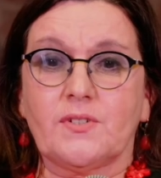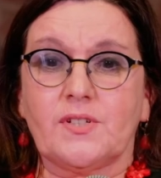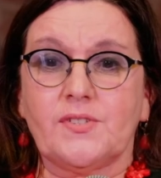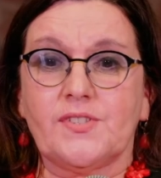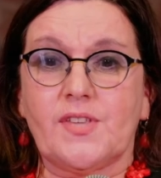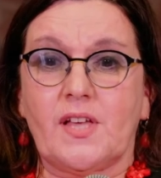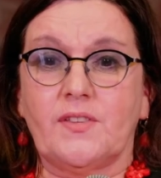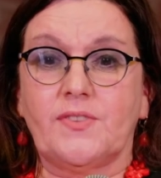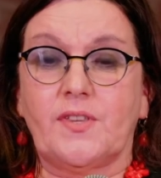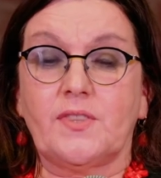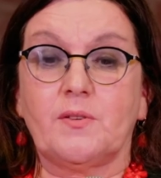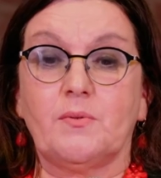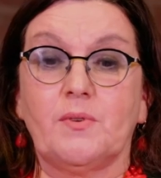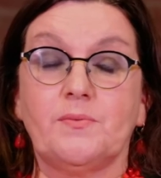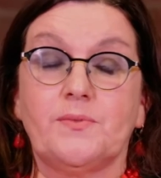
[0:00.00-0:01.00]
concerned that
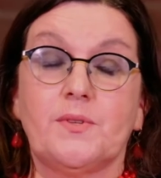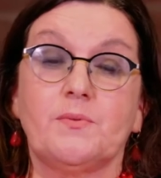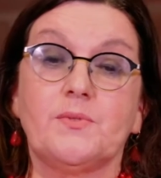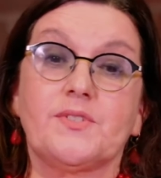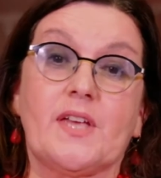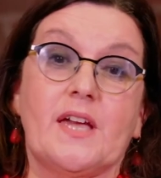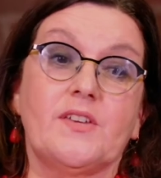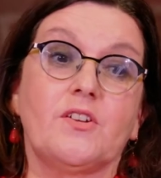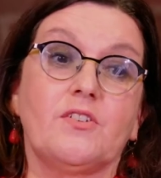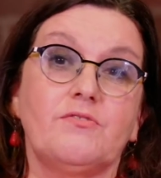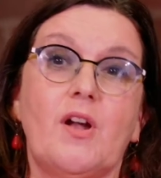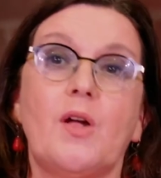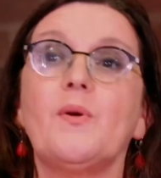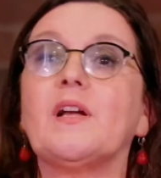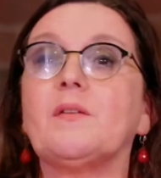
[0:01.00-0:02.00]
there was kind of
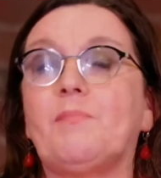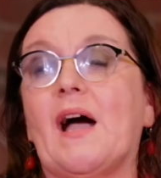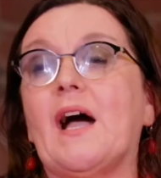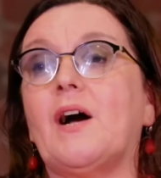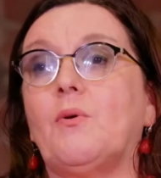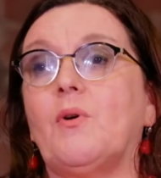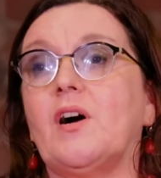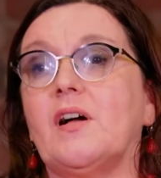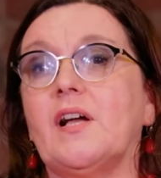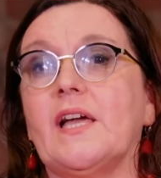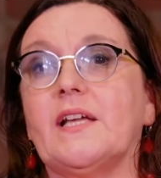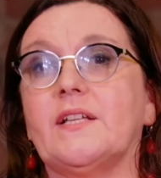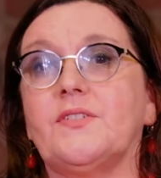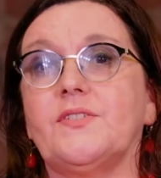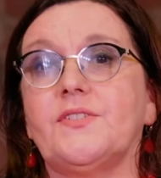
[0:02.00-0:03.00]
growing power
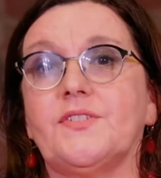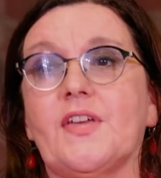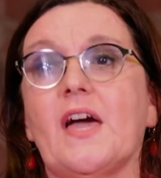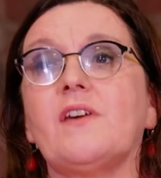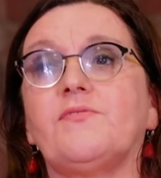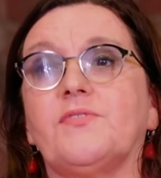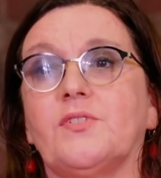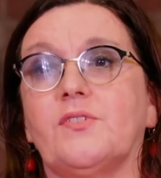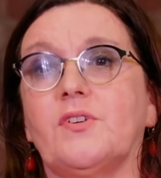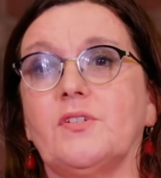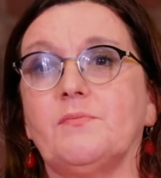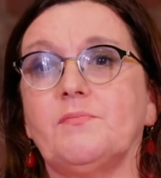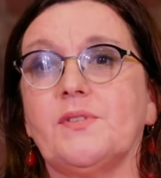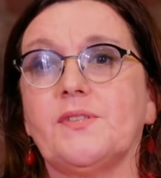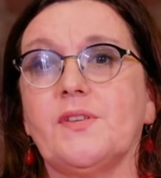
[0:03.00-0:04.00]
in staff
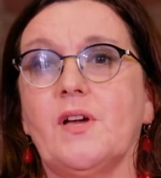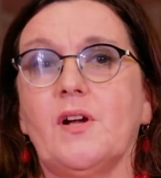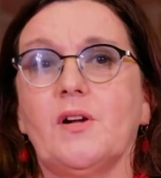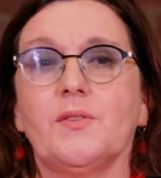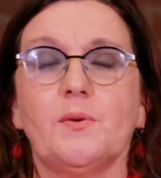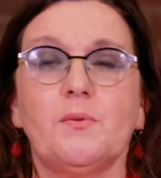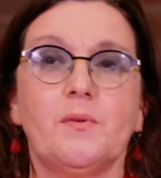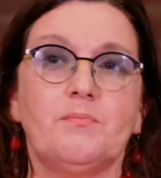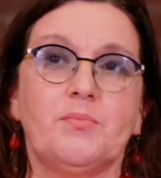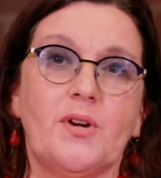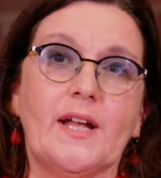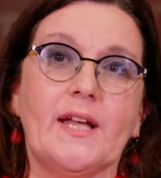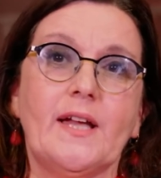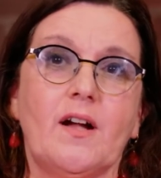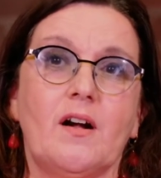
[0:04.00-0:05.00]
groups that were
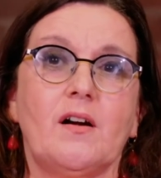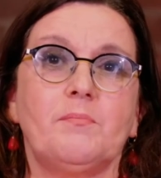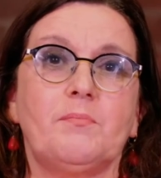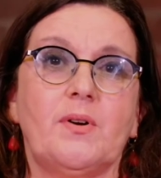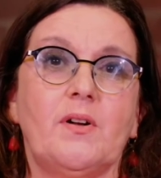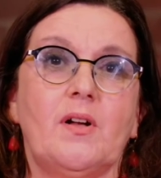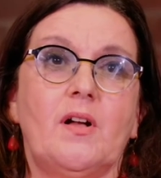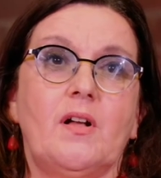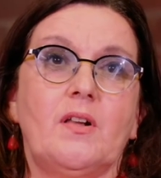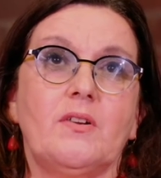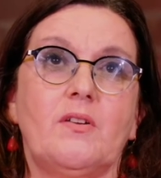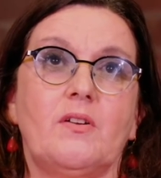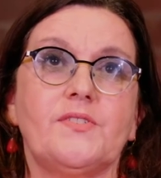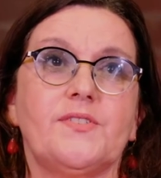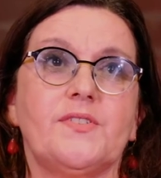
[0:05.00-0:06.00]
bringing up
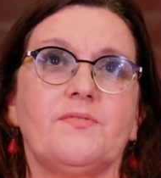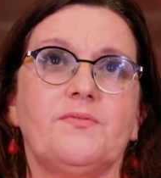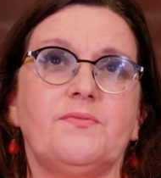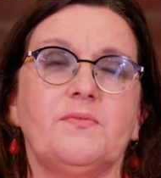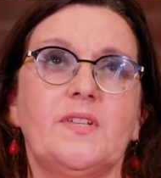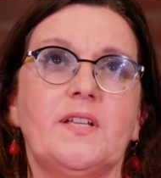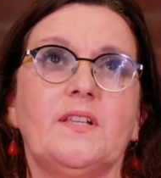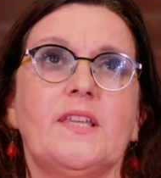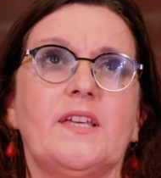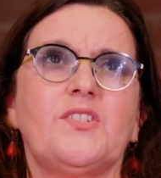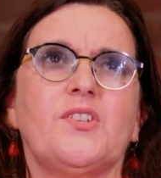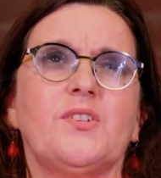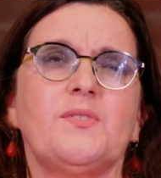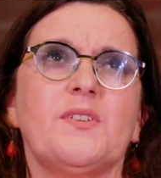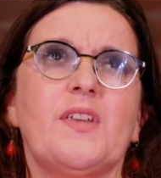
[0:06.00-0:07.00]
lots of little
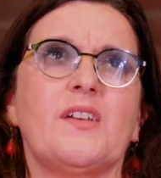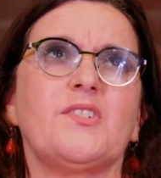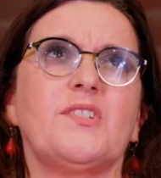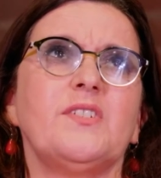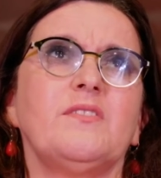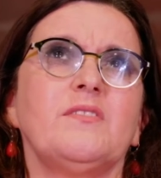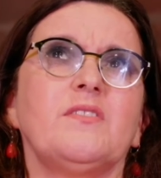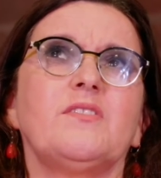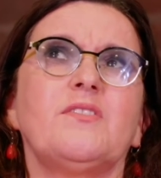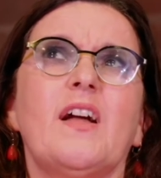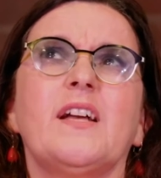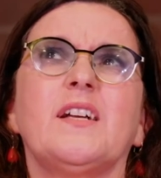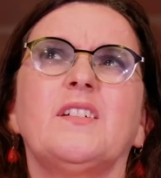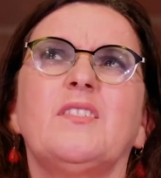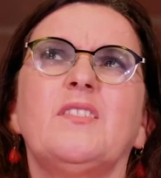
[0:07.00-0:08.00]
issues and actually
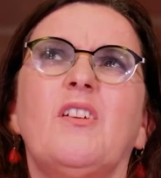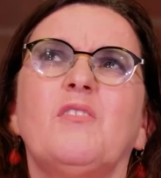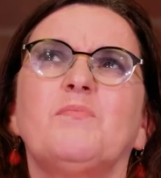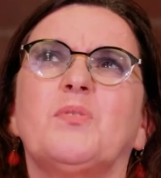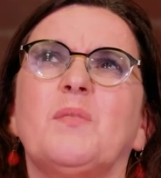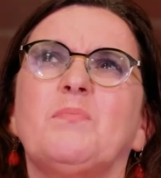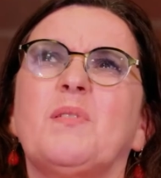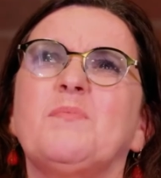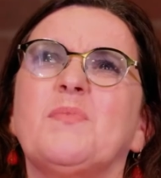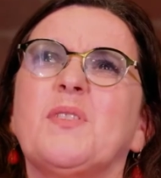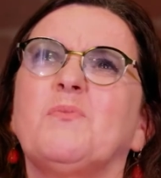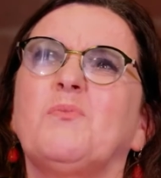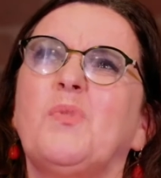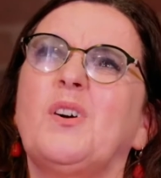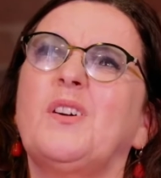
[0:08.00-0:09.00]
creating a lot of problems
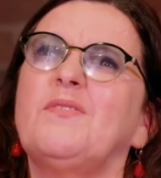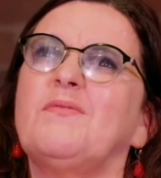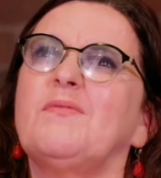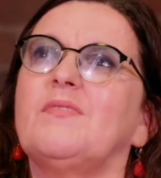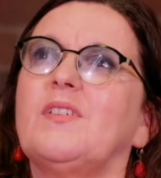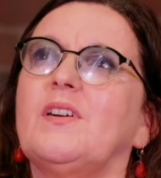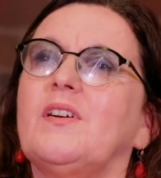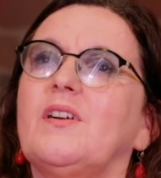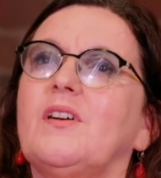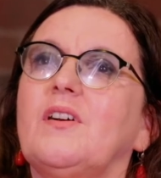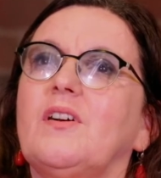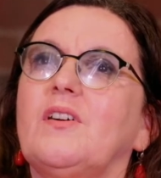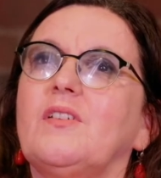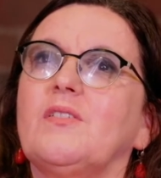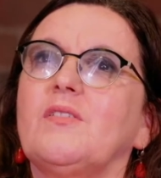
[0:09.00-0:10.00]
that weren't
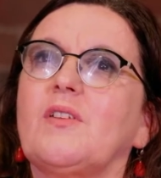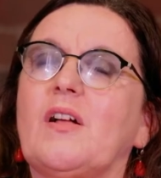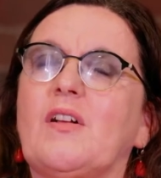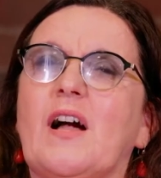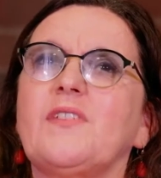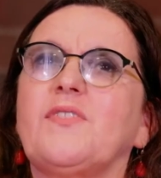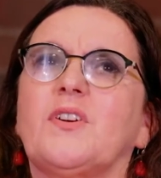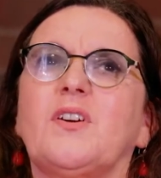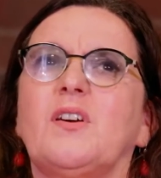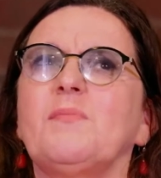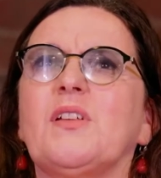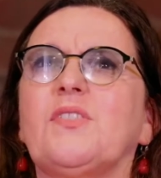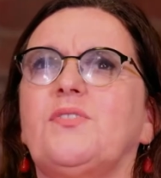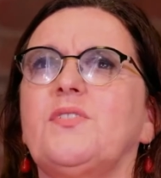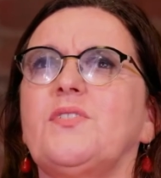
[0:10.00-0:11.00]
either
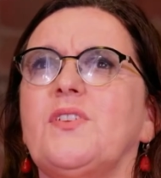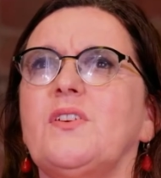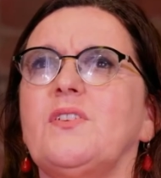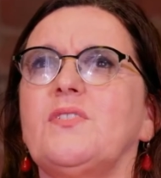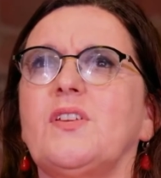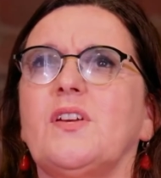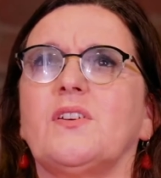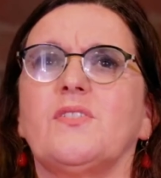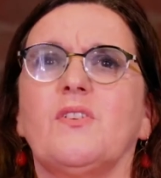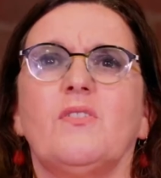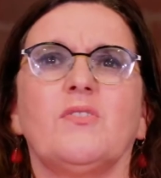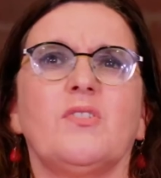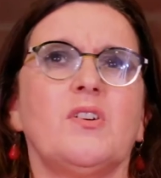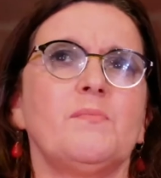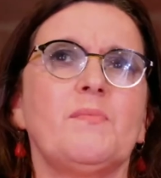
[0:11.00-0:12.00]
coming through the union
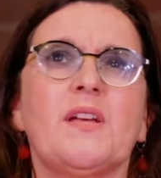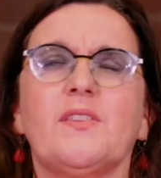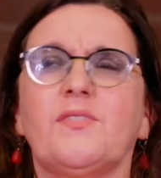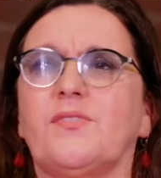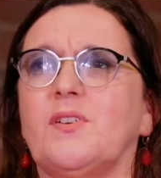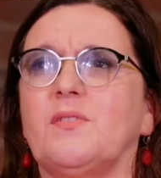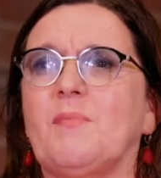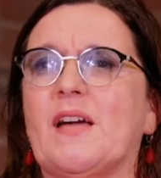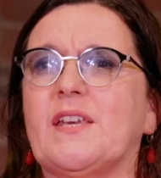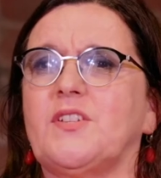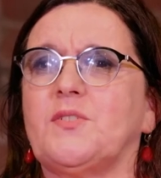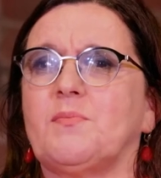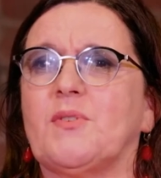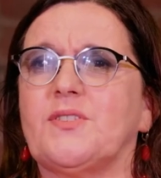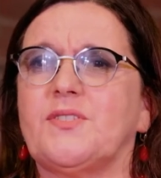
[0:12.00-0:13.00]
or coming through
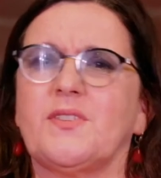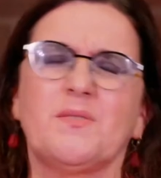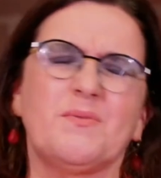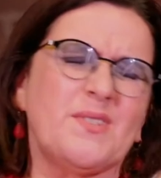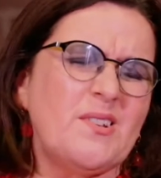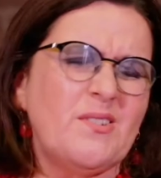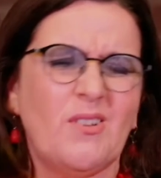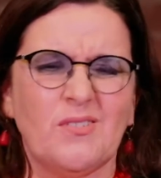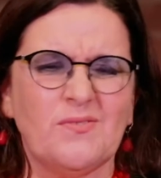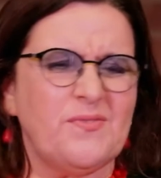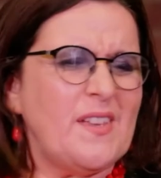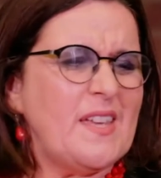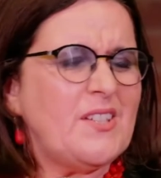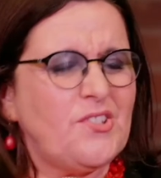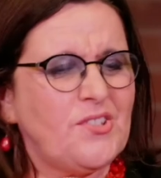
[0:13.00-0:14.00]
management. So there was a lot of
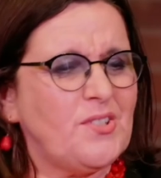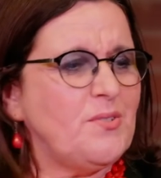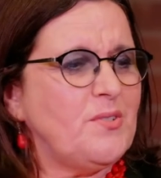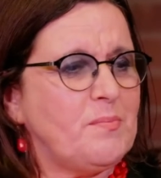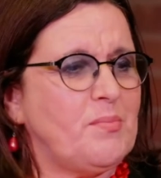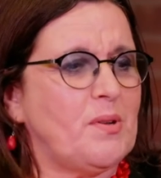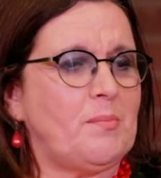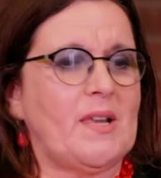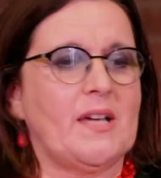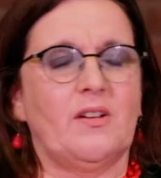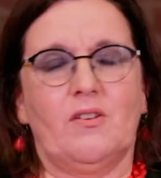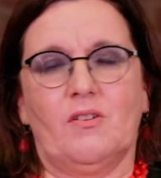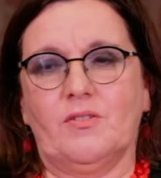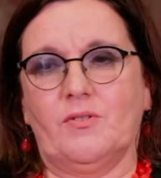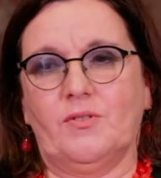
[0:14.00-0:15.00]
issues bubbling
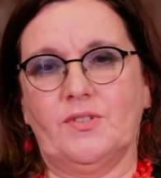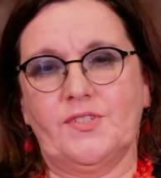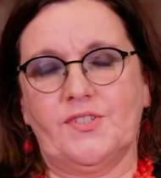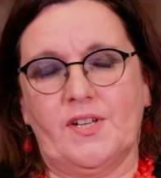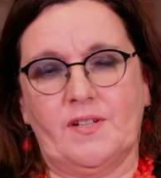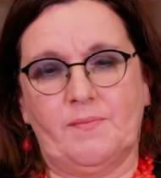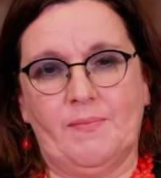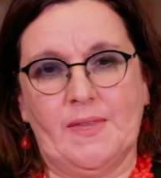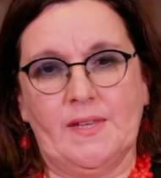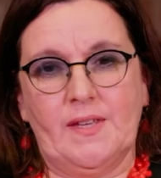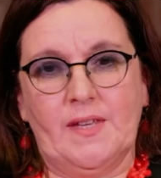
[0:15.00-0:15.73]
along all the time.